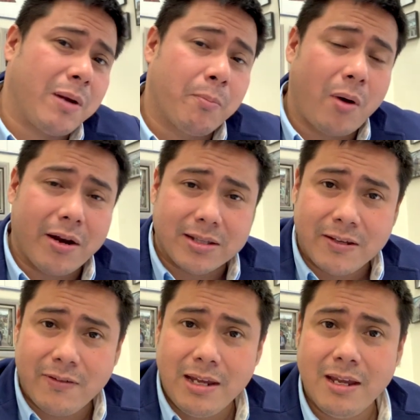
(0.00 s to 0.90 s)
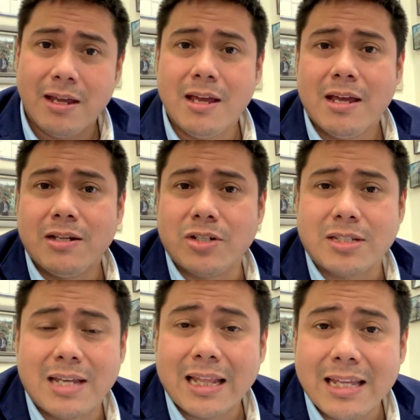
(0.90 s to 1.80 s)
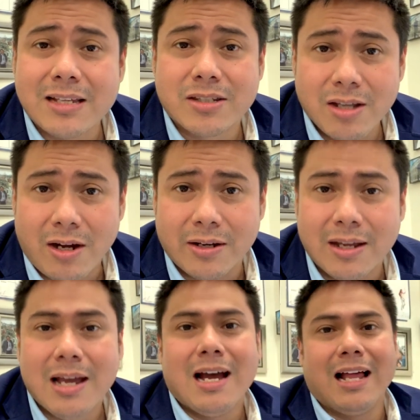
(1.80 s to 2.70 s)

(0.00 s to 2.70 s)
my productivity, just get things done.